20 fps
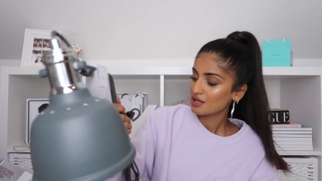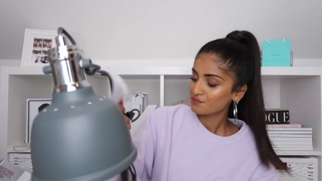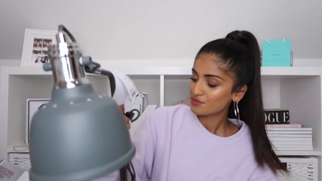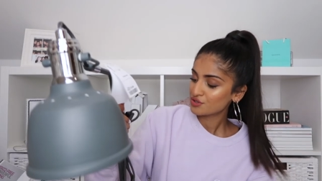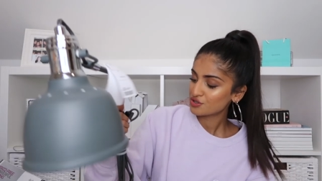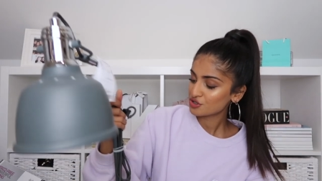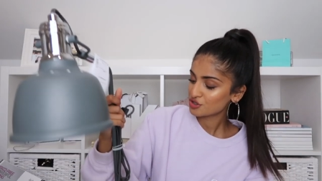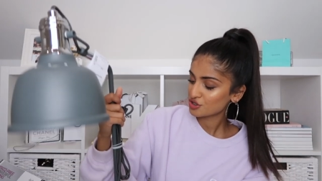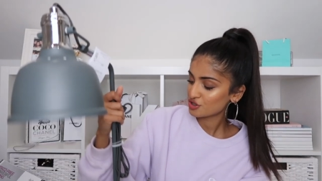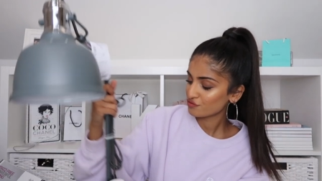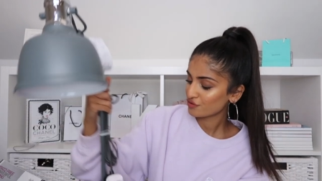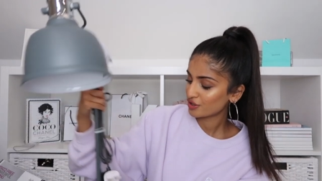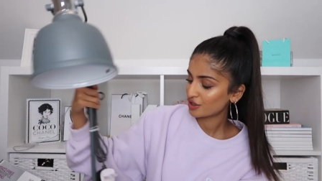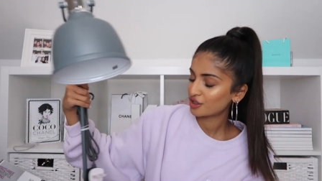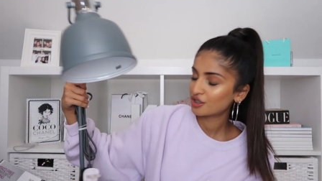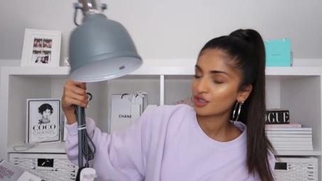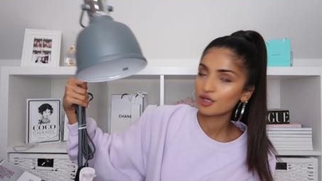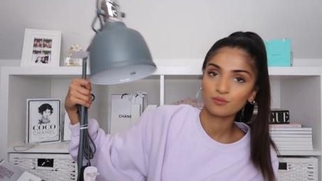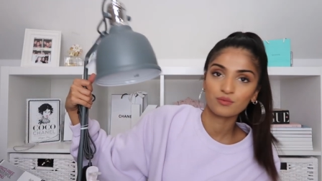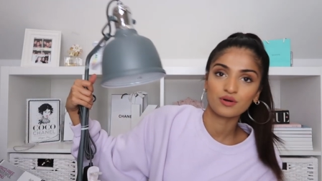This is just a
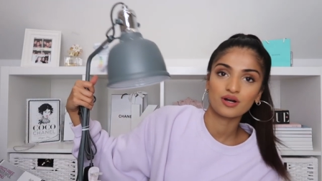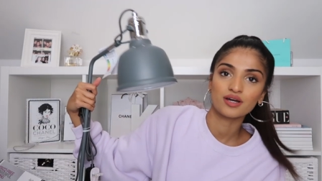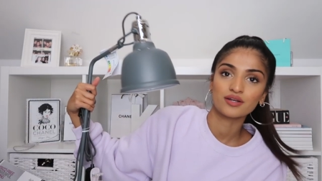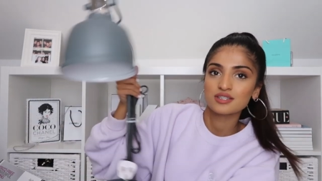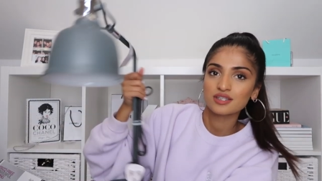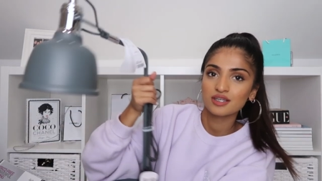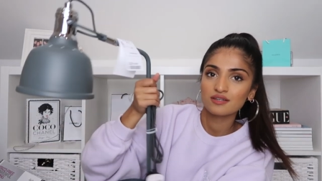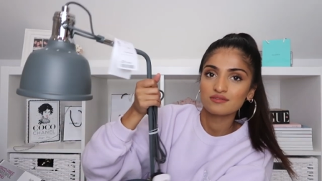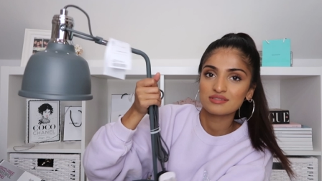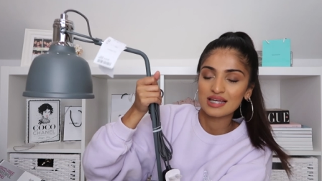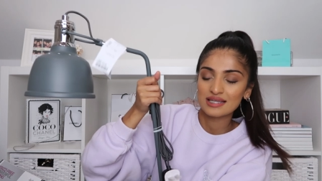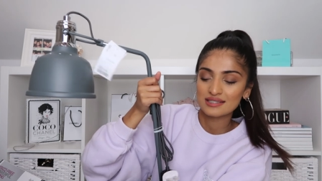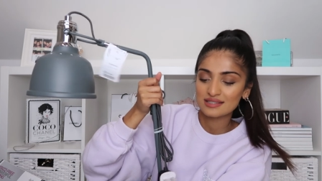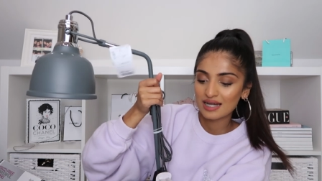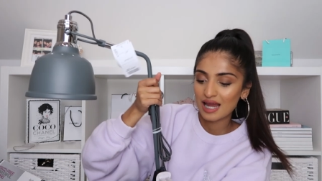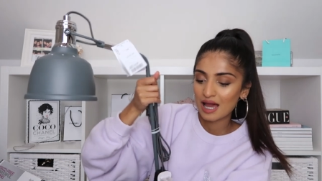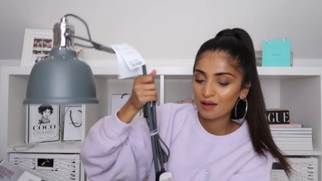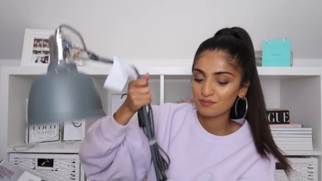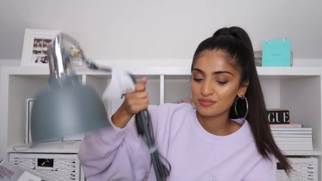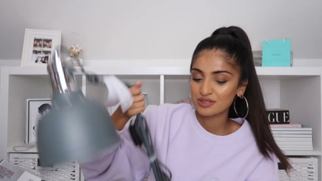really cute one. Cute
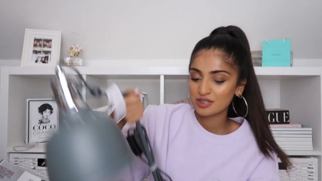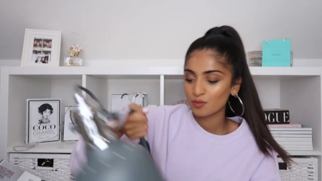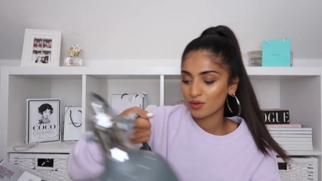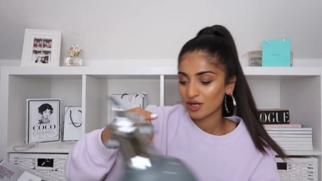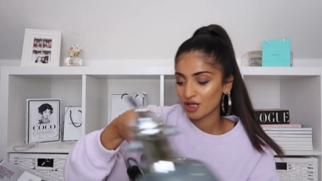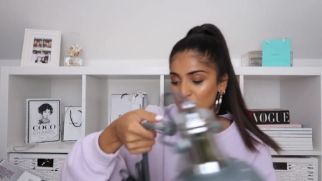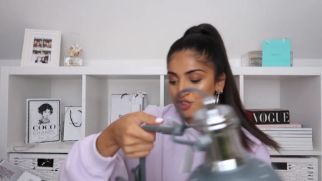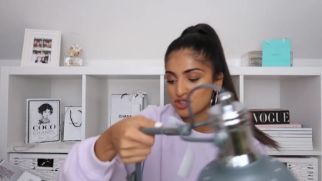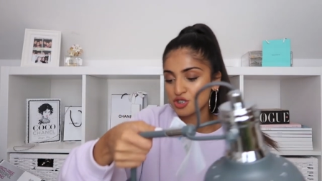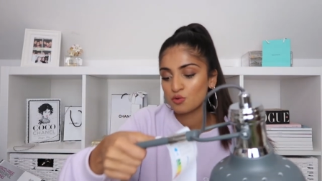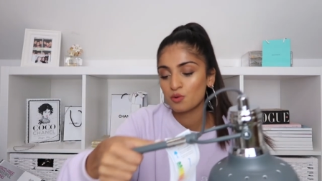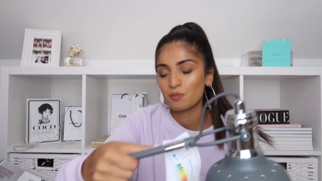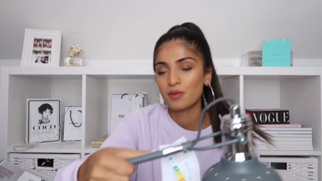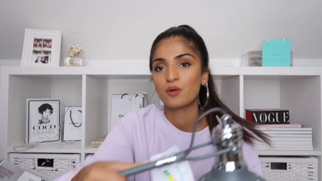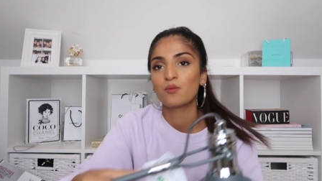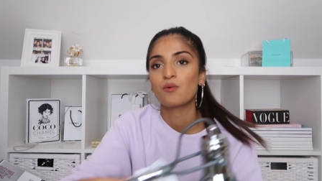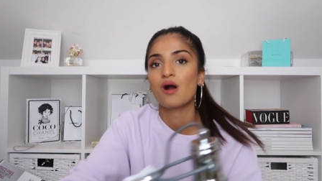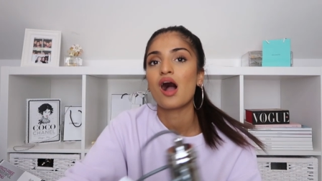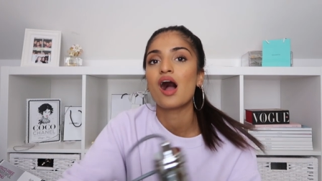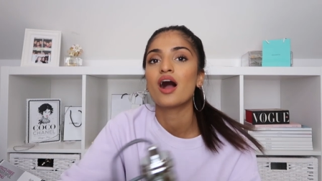desk lamp, so when I can do all
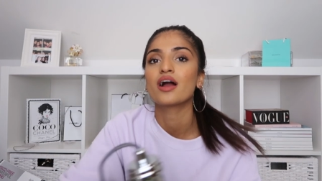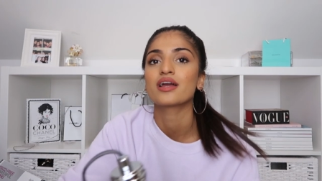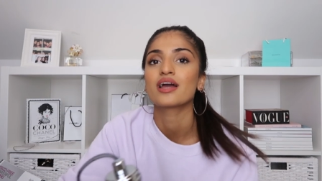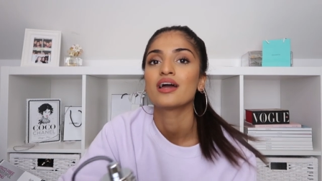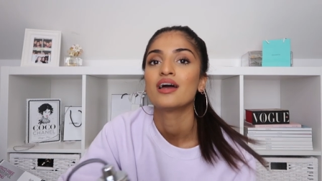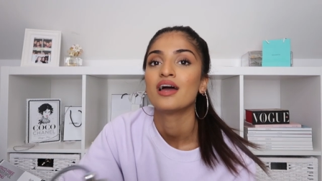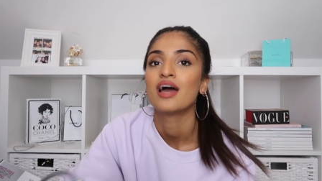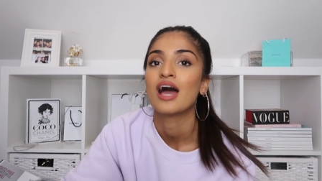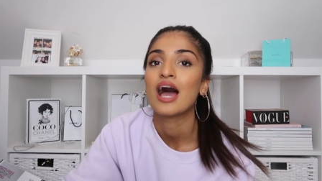my work